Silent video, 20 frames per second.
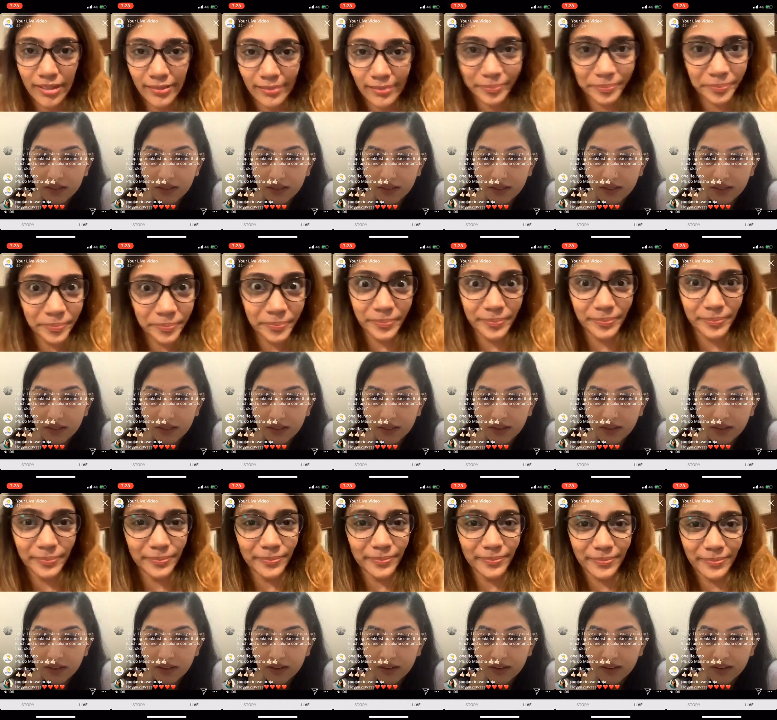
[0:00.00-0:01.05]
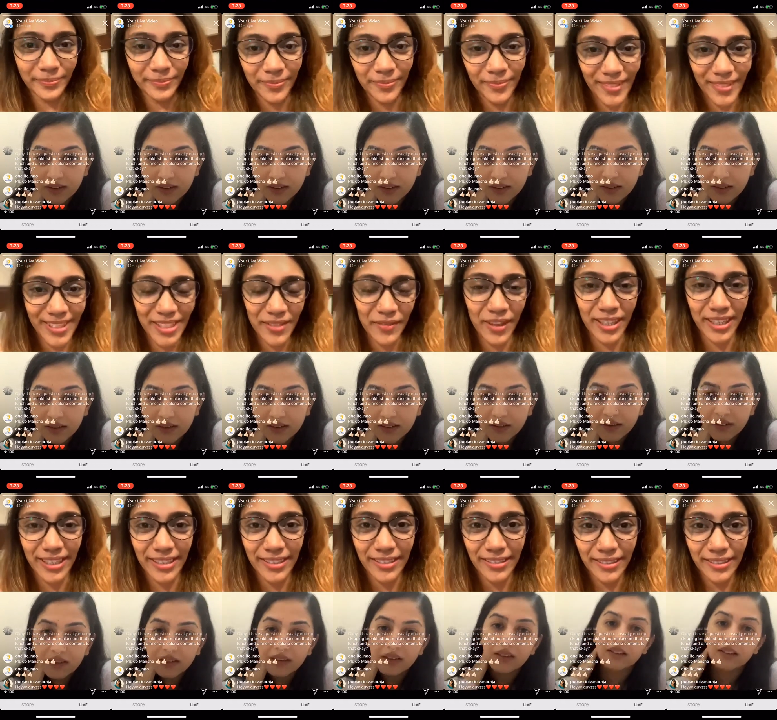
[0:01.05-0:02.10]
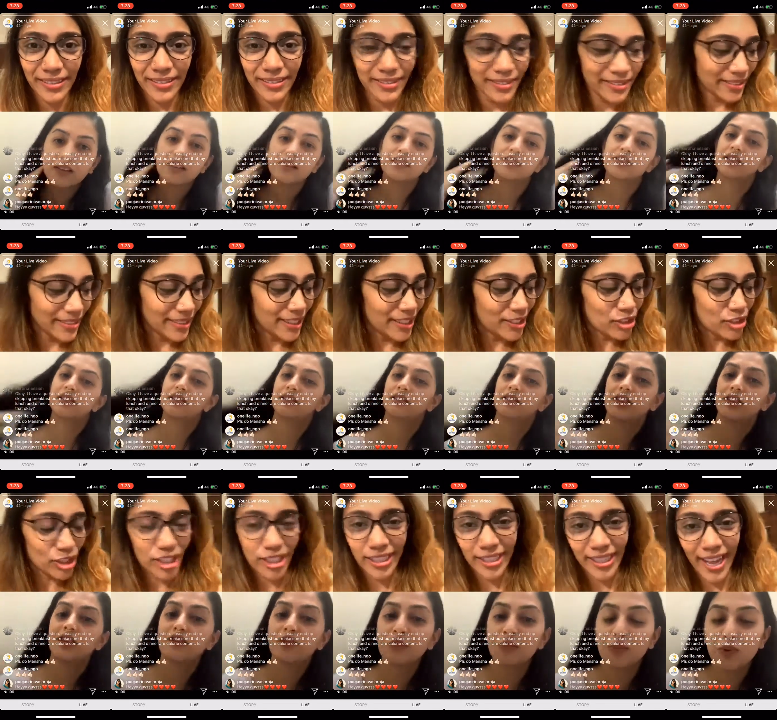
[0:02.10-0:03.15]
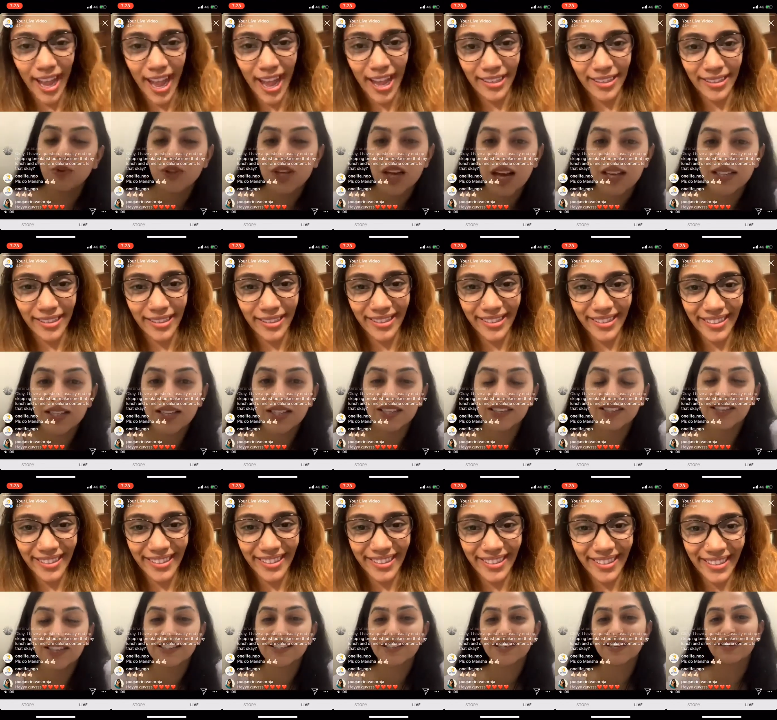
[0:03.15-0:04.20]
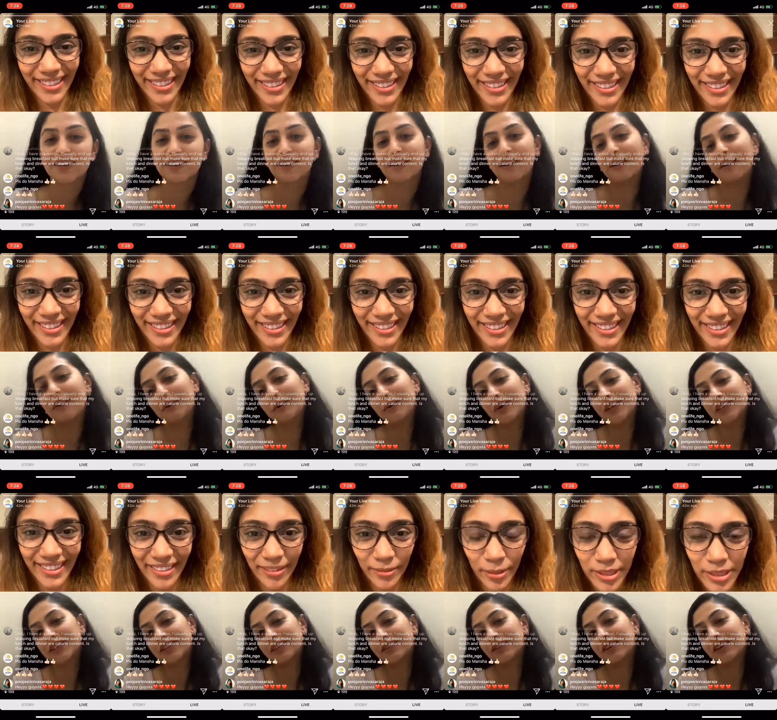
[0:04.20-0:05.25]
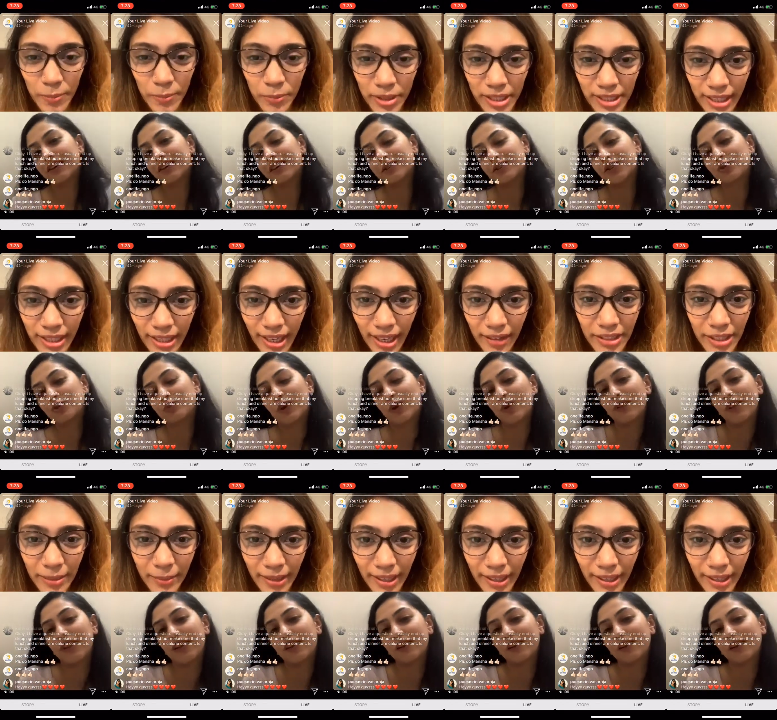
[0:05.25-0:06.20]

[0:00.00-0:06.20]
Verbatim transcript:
Speaker 1: Mm, it's very interesting. an
Speaker 2: interesting uh, question. What is Pooja saying? Every time I get on
Speaker 1: a